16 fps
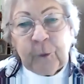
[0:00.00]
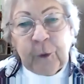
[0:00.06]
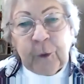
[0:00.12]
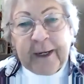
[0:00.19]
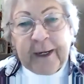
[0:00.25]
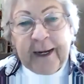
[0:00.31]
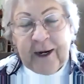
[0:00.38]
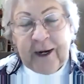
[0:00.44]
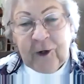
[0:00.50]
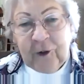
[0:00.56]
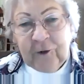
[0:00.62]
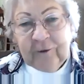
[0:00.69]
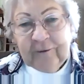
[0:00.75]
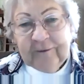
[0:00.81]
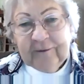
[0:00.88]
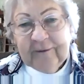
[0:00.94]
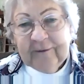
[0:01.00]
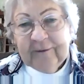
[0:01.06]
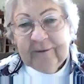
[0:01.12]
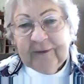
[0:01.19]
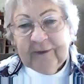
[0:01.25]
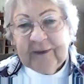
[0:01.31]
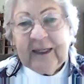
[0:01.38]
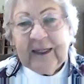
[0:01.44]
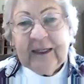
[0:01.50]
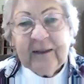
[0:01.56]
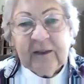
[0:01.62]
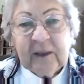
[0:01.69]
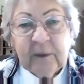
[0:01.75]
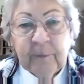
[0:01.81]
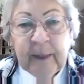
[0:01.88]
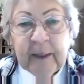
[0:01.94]
spring air, see and
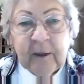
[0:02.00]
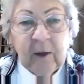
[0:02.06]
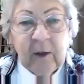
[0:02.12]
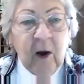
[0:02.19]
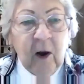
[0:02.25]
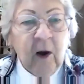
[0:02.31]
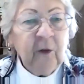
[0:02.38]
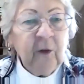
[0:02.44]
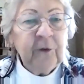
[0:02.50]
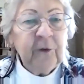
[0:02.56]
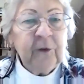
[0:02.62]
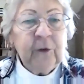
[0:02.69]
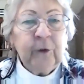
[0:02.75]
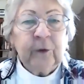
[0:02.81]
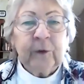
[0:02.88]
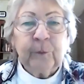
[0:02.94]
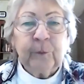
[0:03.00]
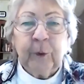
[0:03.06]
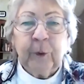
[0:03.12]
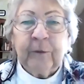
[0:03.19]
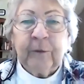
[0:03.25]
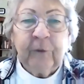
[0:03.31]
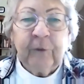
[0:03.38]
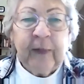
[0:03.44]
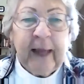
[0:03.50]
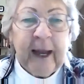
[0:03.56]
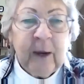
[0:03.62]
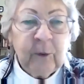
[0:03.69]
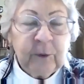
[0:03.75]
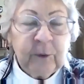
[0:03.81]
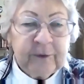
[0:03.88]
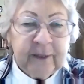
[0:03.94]
smell all the new spring
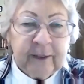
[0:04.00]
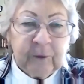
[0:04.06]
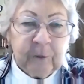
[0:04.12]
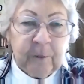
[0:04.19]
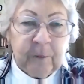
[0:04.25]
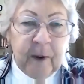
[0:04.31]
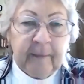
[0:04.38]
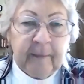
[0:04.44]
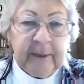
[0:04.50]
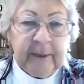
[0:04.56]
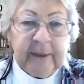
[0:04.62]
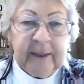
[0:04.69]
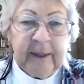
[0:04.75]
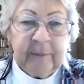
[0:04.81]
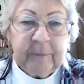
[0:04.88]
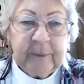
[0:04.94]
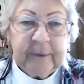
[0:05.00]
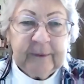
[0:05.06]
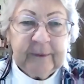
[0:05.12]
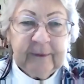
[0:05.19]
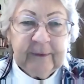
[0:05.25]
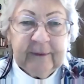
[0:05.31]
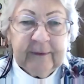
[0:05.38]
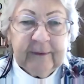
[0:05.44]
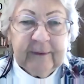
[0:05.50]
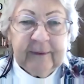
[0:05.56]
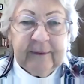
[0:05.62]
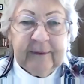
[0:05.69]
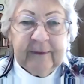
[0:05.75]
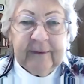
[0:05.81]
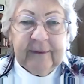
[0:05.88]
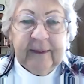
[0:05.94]
flowers that are popping up.
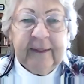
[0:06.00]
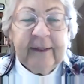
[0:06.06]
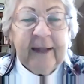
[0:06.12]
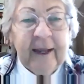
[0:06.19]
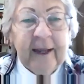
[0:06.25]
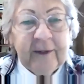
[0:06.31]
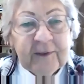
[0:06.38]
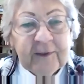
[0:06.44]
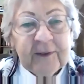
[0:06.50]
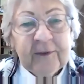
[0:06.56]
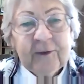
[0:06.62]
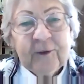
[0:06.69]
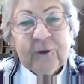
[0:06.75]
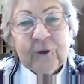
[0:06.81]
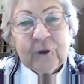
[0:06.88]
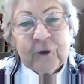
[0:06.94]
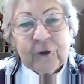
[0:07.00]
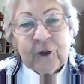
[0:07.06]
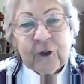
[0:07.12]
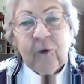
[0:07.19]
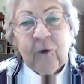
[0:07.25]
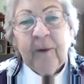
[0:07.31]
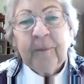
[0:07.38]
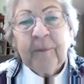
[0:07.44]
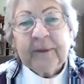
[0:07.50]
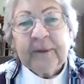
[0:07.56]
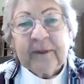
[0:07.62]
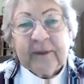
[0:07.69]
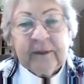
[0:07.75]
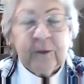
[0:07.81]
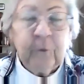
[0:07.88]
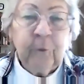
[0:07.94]
In essence, to show up as
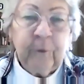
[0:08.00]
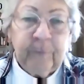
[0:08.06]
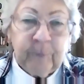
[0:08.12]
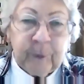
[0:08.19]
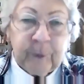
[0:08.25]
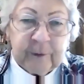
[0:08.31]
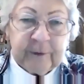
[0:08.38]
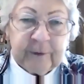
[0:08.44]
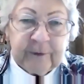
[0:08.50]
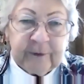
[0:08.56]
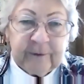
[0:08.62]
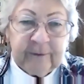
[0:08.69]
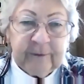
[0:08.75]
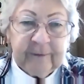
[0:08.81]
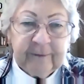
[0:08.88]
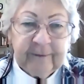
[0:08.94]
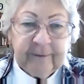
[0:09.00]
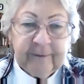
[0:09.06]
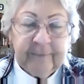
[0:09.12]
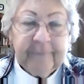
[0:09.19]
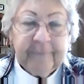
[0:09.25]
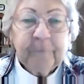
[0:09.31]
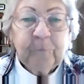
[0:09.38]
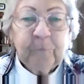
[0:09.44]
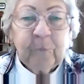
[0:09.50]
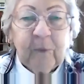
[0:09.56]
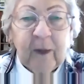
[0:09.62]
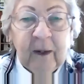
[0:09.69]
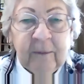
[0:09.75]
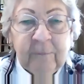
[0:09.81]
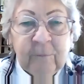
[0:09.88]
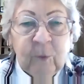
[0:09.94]
a different person,
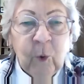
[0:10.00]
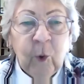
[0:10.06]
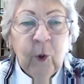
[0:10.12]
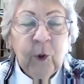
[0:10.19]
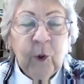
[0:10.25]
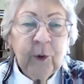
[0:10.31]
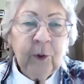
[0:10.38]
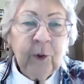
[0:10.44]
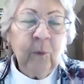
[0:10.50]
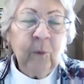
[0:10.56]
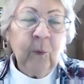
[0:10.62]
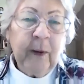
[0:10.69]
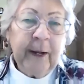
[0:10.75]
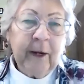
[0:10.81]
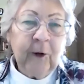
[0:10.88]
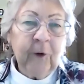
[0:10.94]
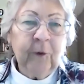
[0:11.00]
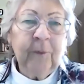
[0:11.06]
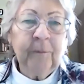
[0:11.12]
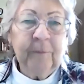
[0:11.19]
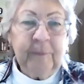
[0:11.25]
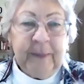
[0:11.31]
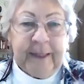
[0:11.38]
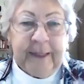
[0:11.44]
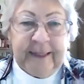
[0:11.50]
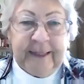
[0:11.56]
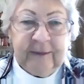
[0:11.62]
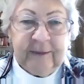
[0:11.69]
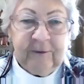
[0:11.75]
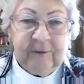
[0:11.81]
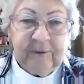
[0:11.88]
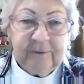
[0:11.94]
a more aware
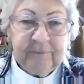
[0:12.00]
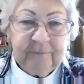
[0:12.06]
being.